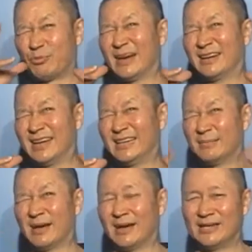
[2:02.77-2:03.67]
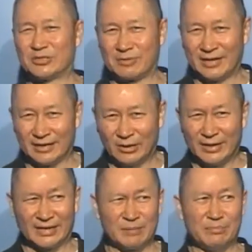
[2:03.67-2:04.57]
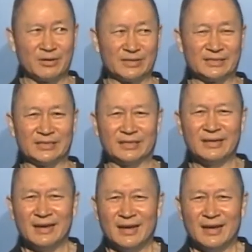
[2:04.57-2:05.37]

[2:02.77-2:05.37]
a bright light in my eyes right now, and I can barely see.